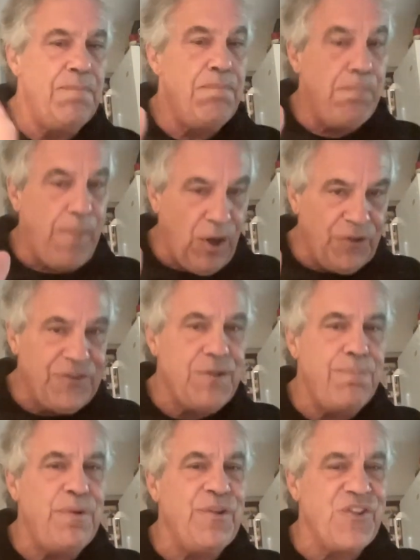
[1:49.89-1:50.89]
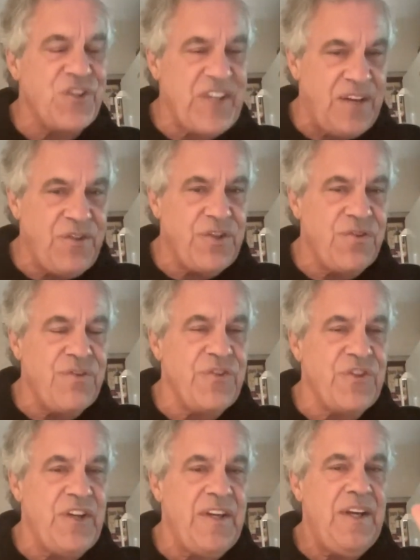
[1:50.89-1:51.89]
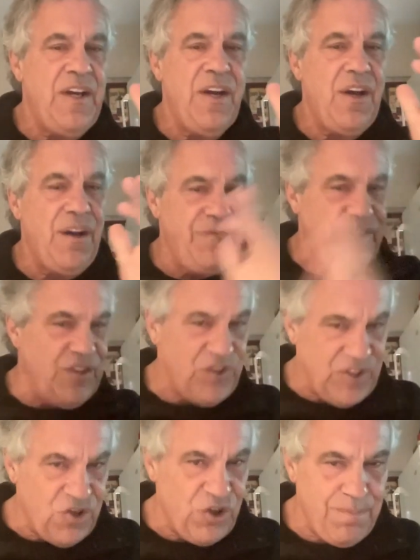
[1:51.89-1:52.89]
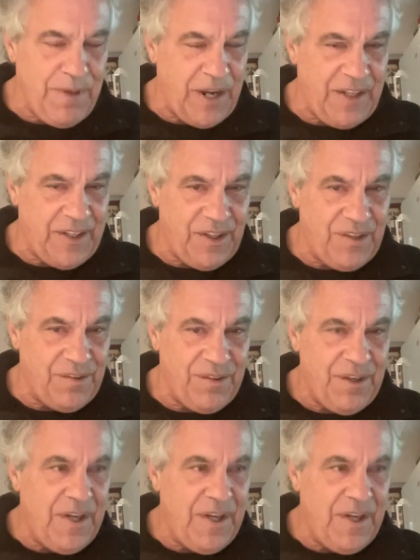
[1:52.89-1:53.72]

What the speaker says: multiple centers of decision-making.